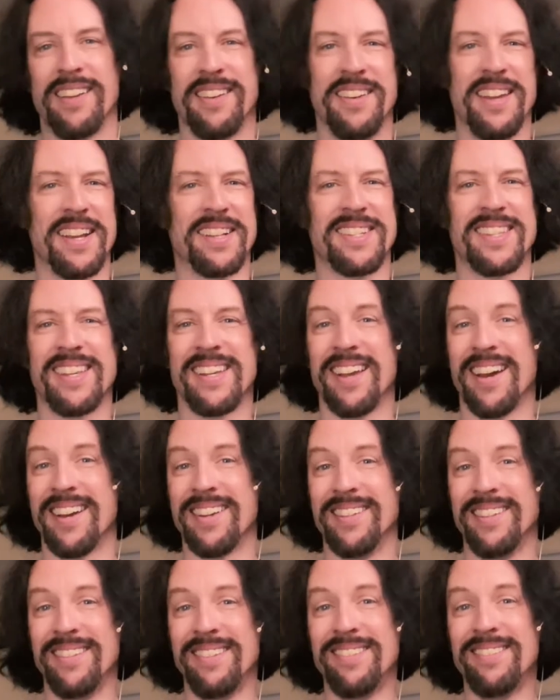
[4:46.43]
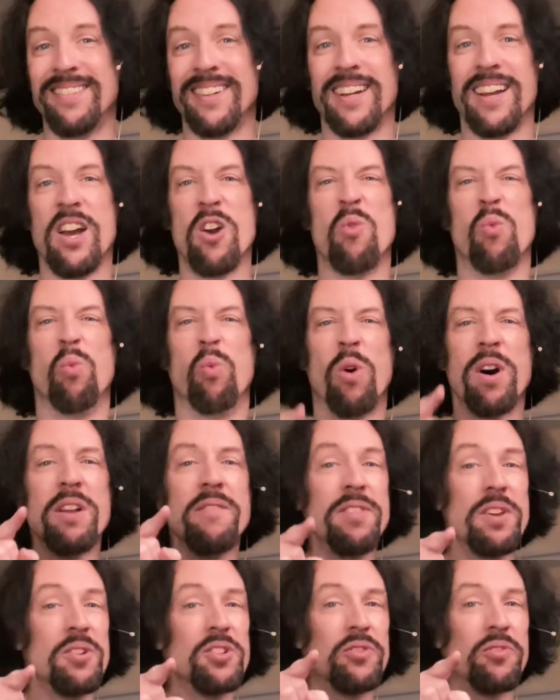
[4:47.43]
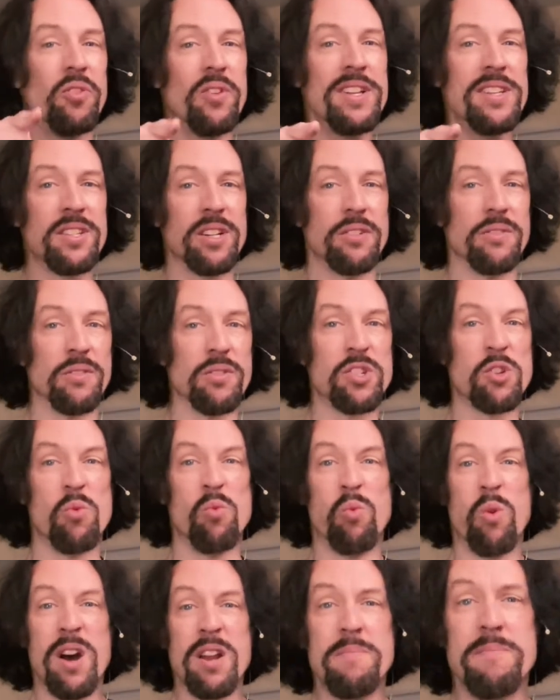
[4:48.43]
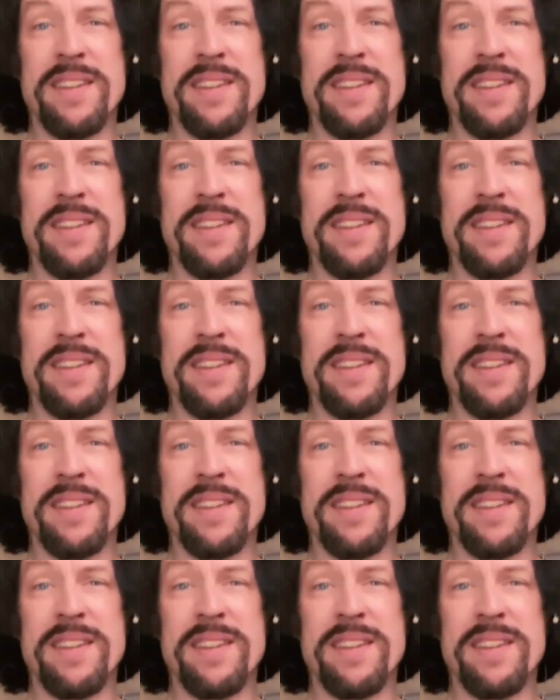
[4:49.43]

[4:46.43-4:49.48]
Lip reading: Next thing I knew, one of those voiceovers won